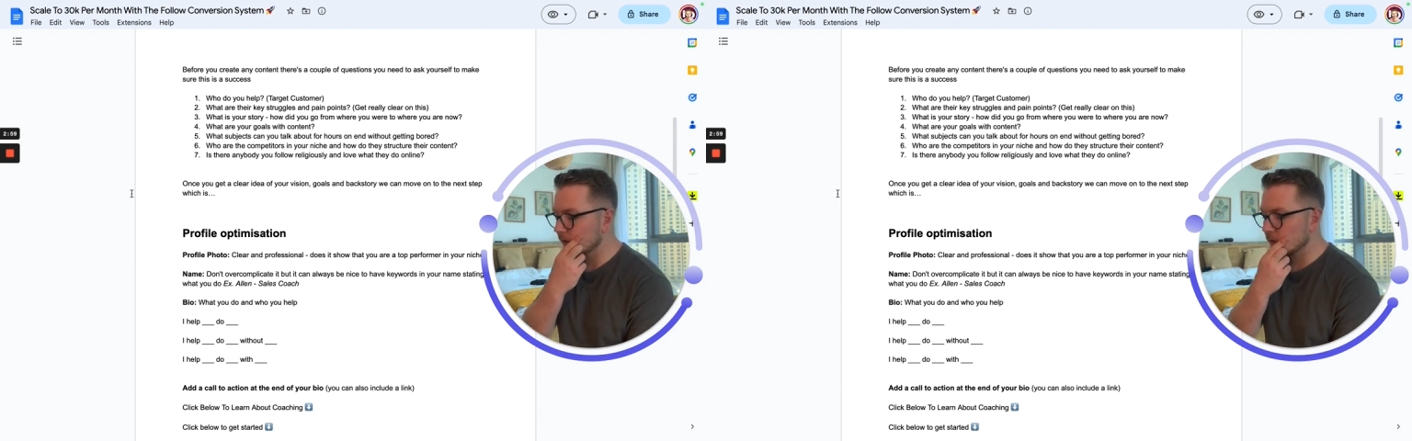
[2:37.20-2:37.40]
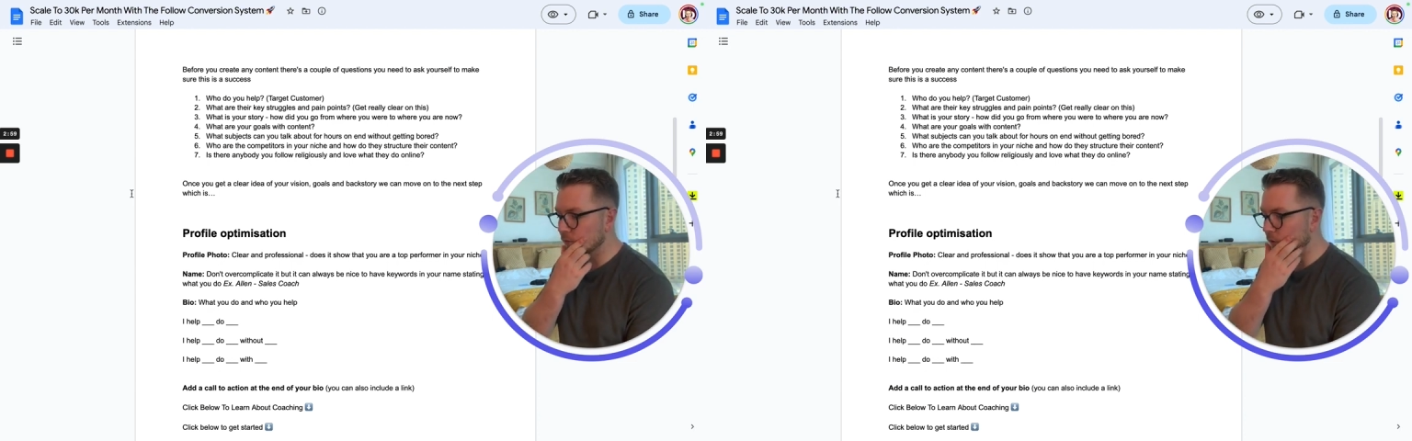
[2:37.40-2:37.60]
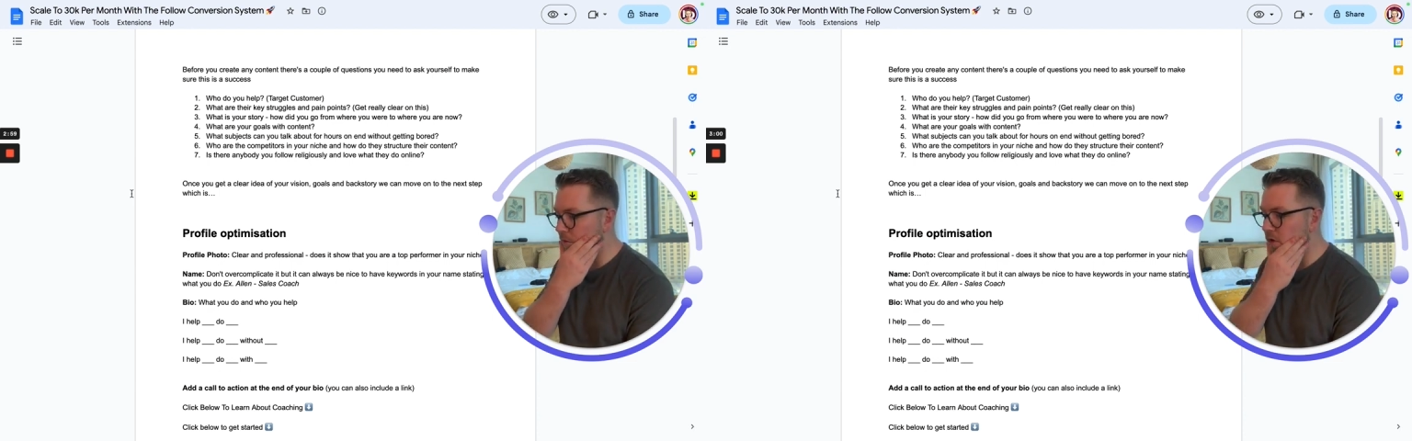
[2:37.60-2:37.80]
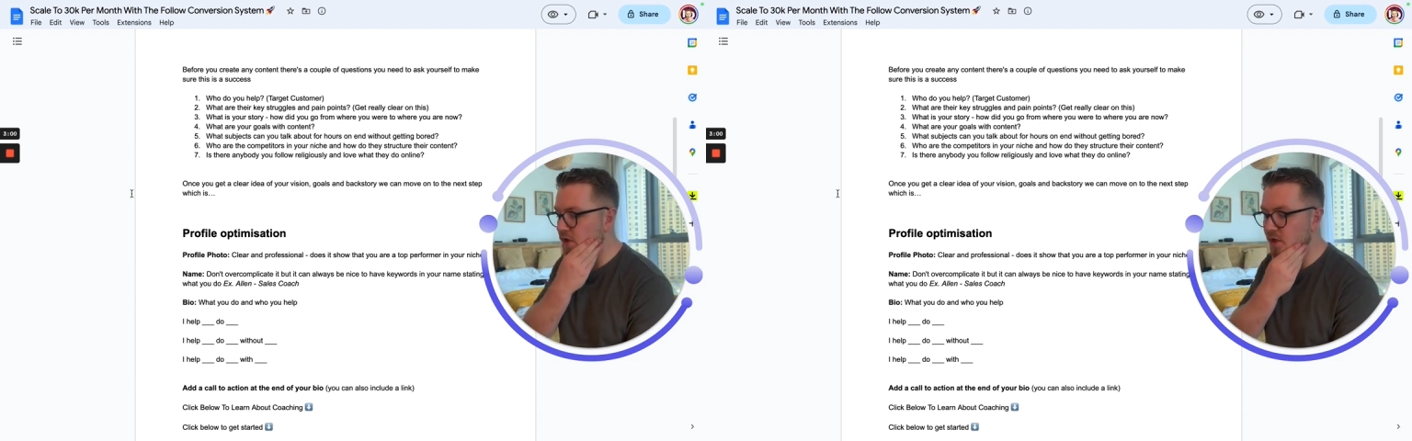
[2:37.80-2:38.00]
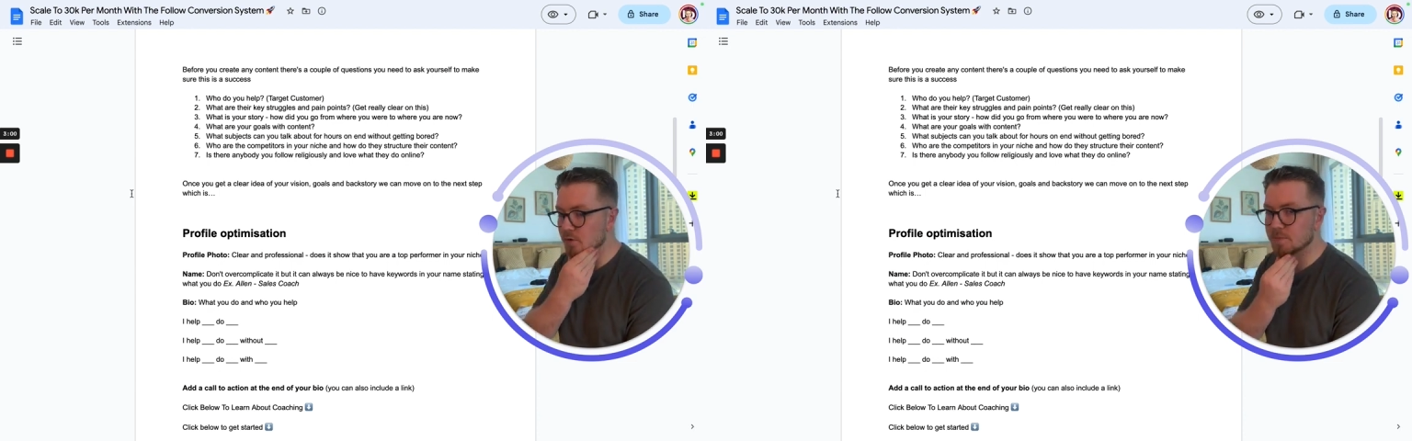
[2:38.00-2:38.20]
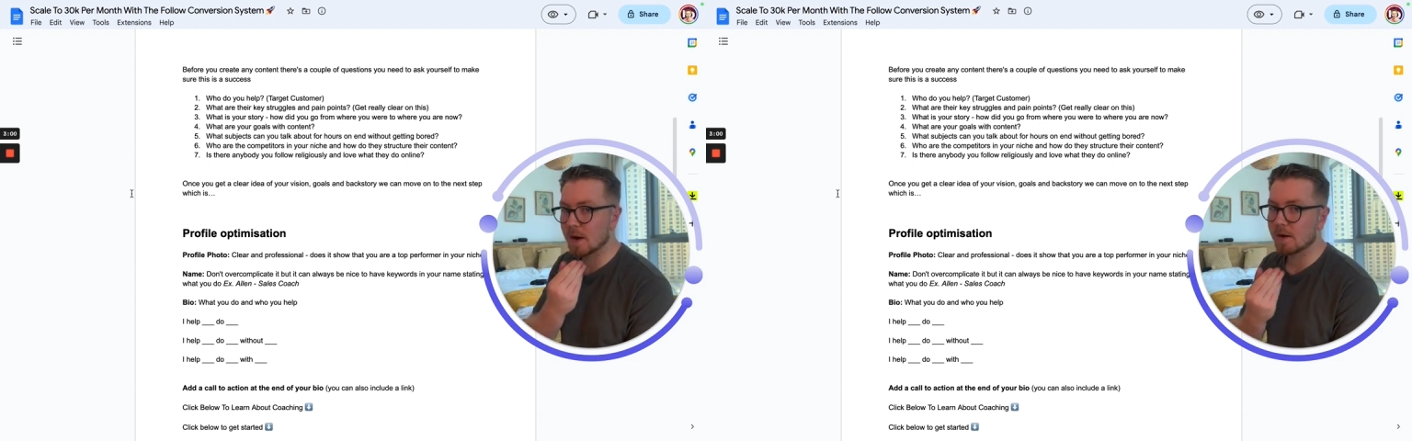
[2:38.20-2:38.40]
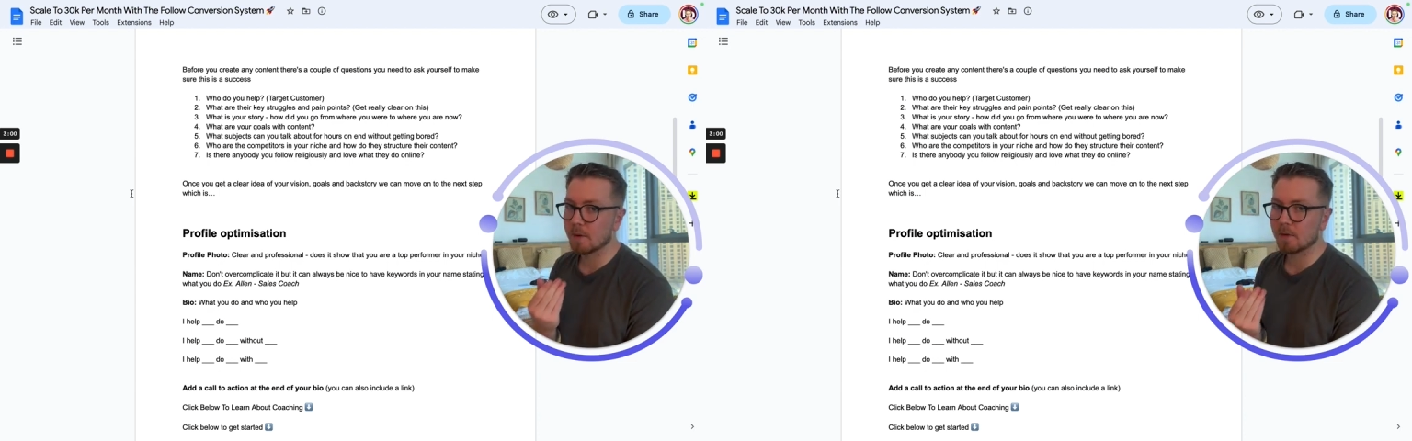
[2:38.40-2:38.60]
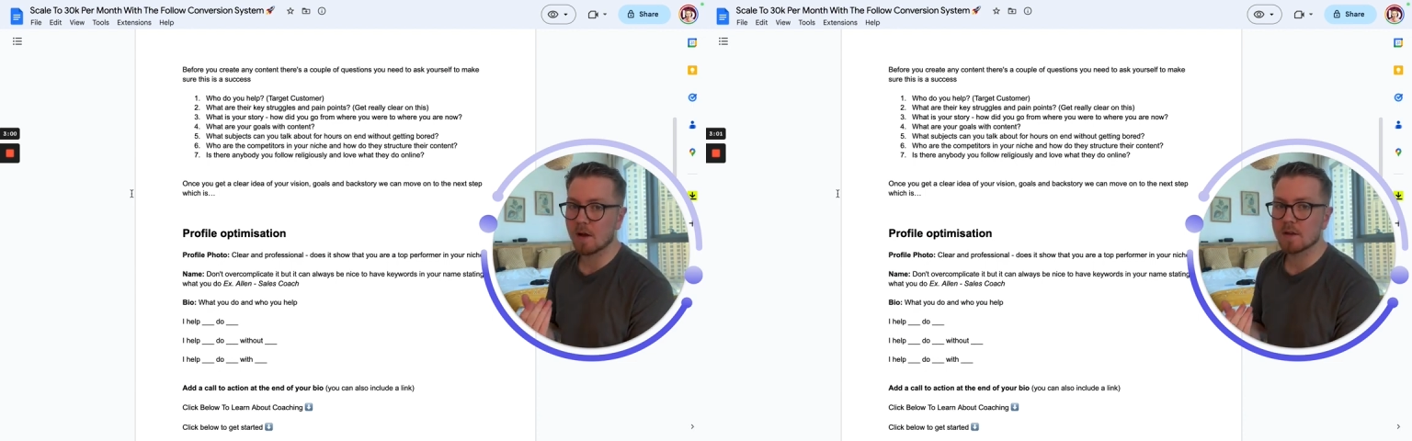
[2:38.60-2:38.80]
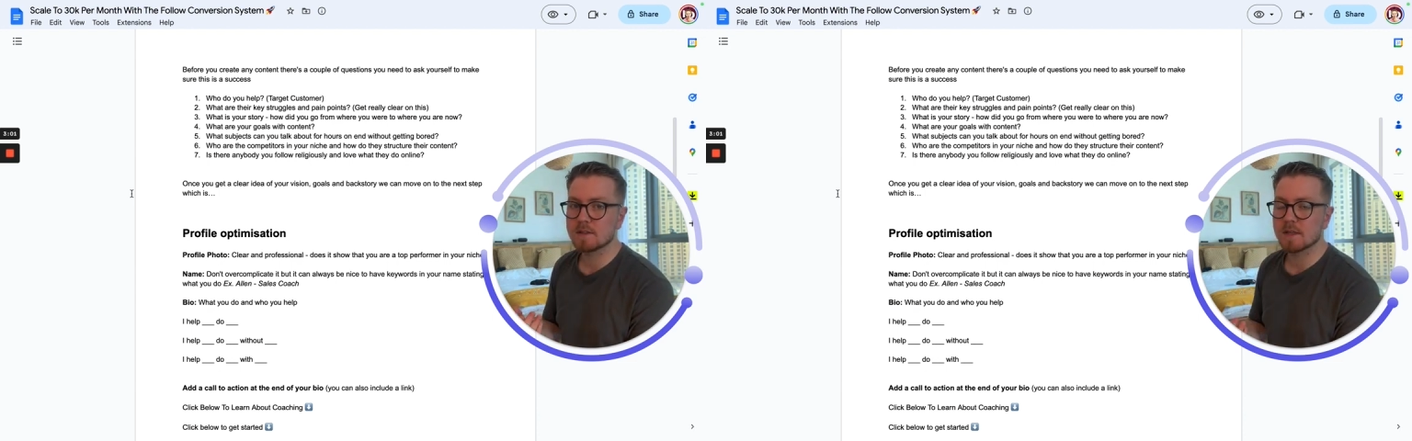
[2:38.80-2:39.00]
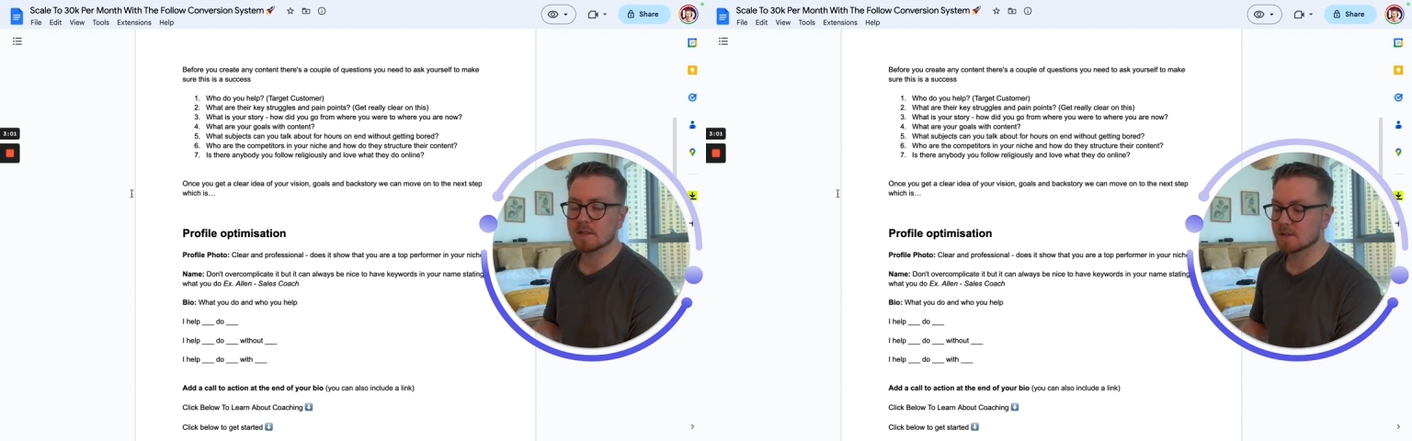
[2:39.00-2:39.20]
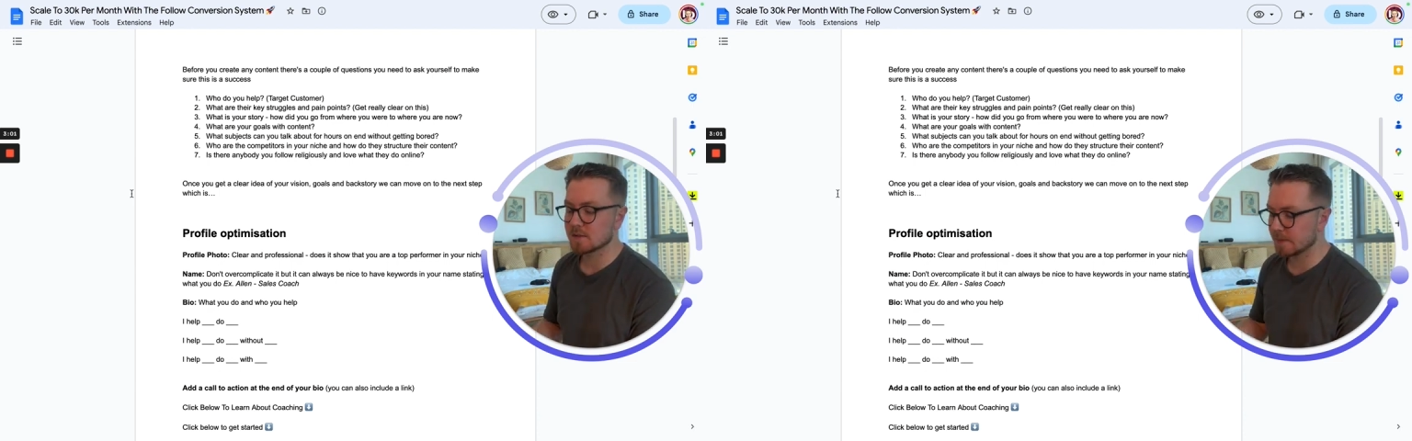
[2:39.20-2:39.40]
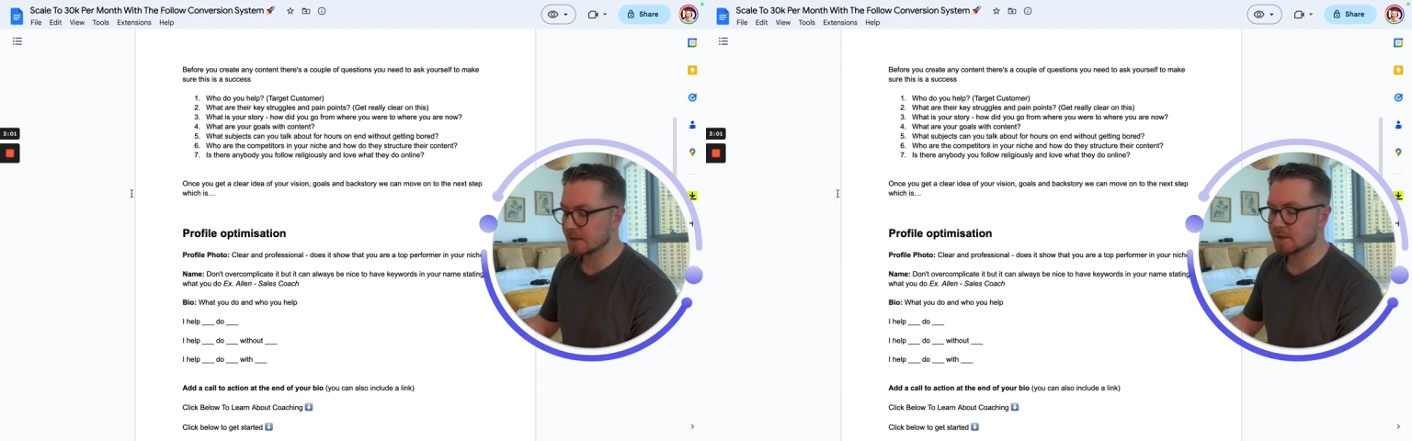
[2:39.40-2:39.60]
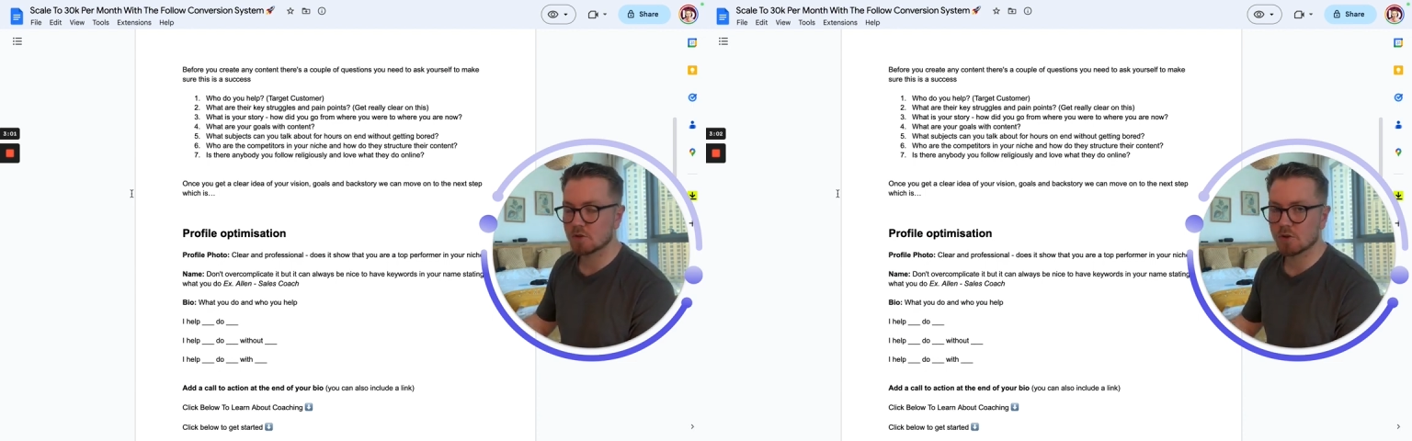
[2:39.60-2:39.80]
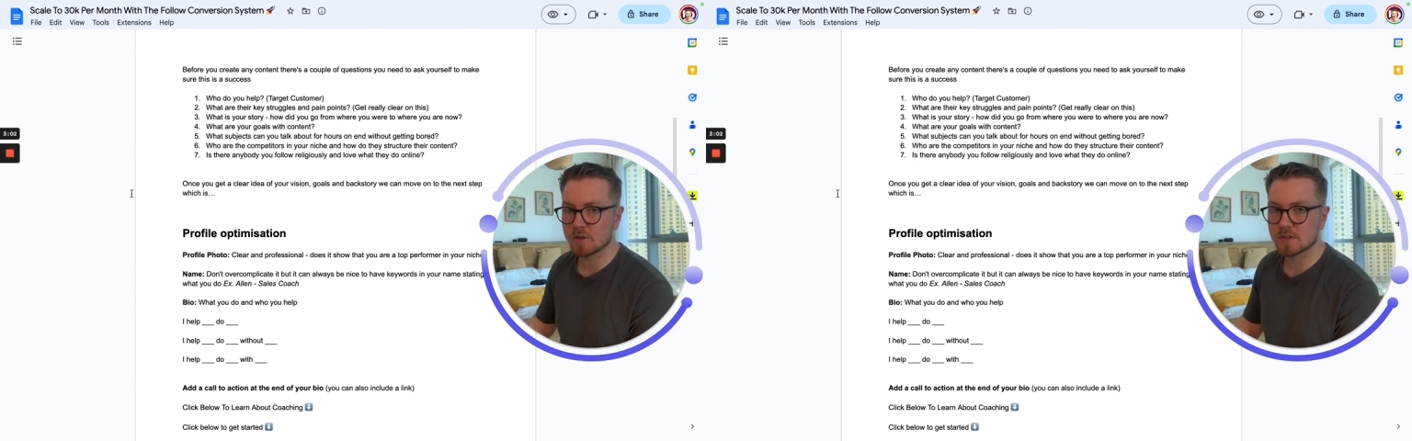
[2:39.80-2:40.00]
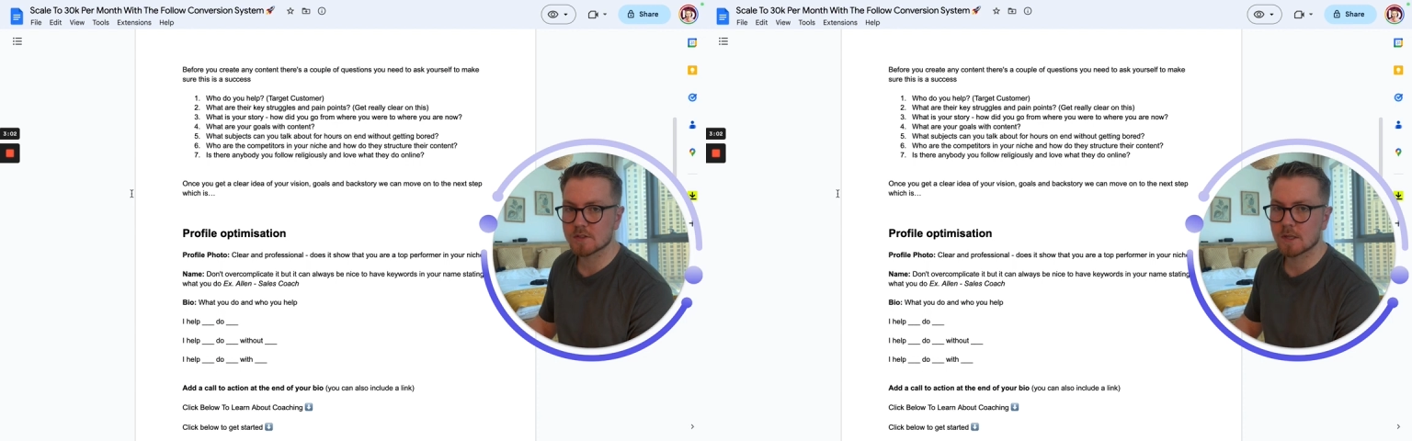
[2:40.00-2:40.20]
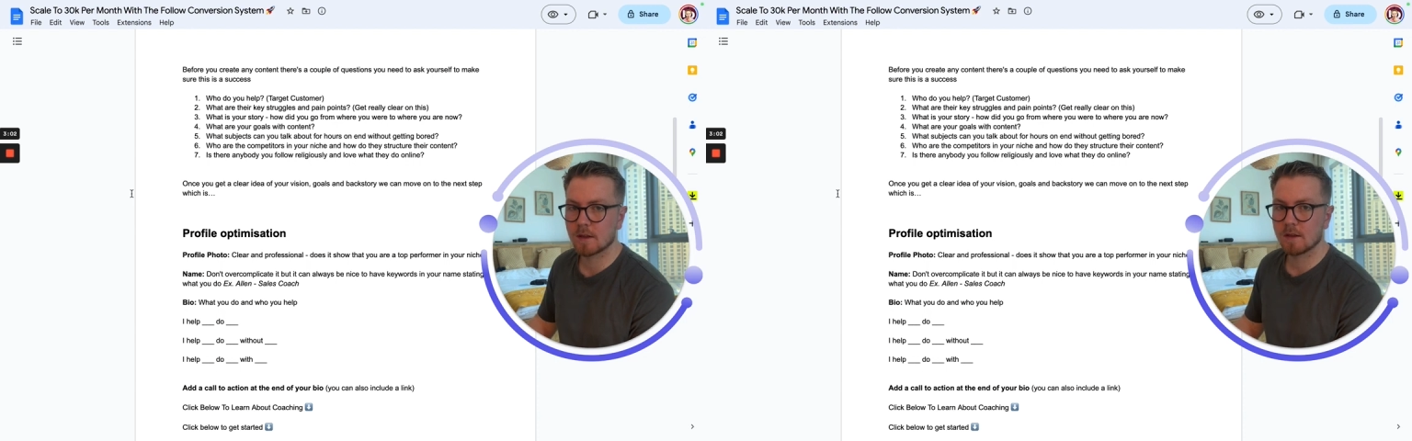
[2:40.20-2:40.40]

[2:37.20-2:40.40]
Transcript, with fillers: One huge part about content is building trust.